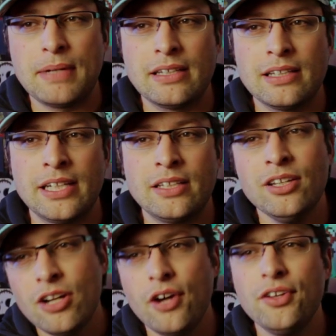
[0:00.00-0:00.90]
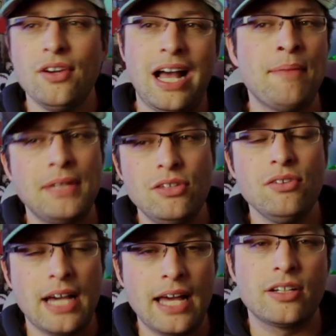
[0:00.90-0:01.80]
Mandolin.
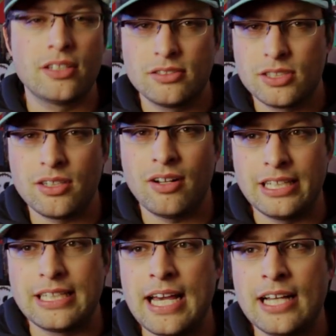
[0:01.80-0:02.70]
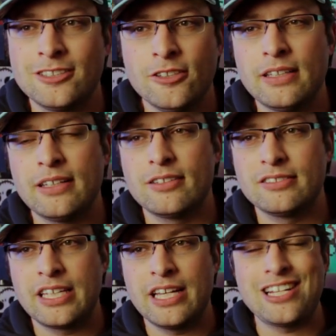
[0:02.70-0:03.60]
You had a solid cast. You had
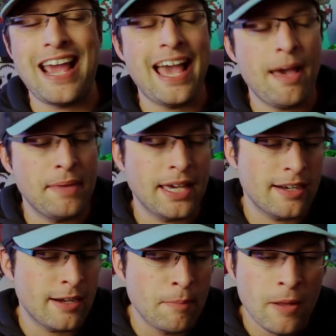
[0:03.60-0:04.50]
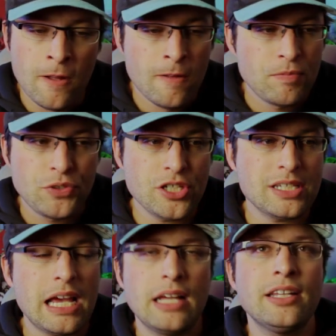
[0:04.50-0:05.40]
Nicolas Cage hamming it up.
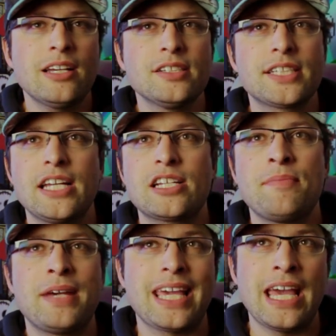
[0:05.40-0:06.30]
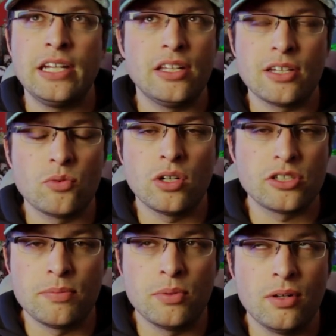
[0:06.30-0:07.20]
Nicolas Cage can make anything
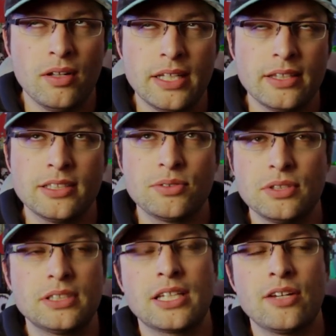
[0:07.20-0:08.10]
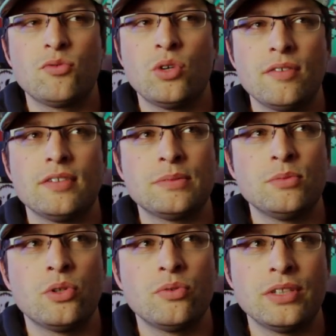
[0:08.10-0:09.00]
watchable. And this was kind of one of his
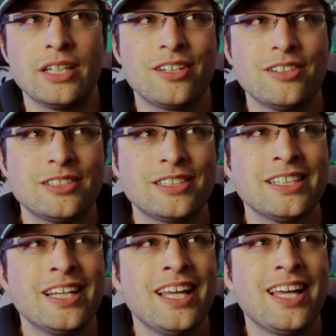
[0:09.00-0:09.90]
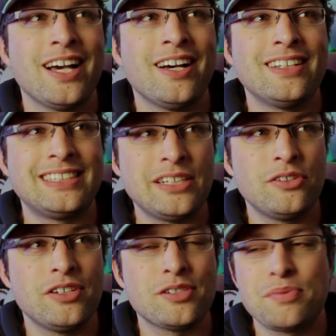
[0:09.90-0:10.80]
more ridiculous,
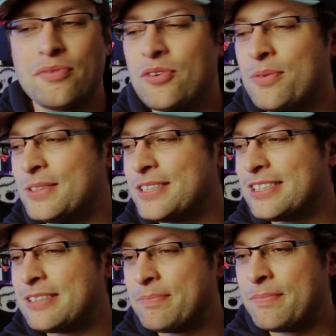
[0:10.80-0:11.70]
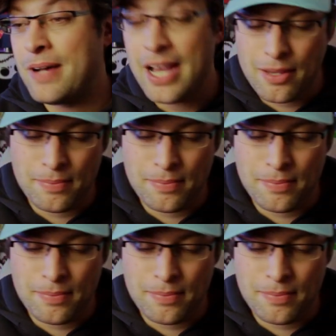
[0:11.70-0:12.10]
serious performances, in my